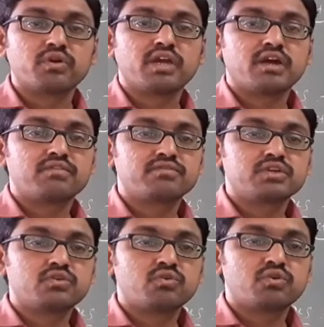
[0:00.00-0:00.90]
a of
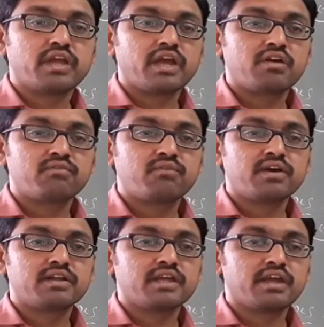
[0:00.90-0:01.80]
0, a of
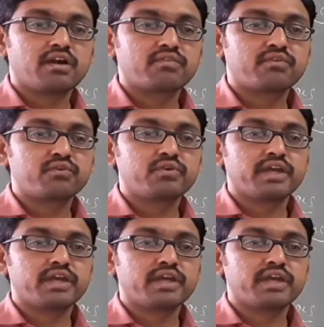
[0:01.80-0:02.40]
1, a of 2,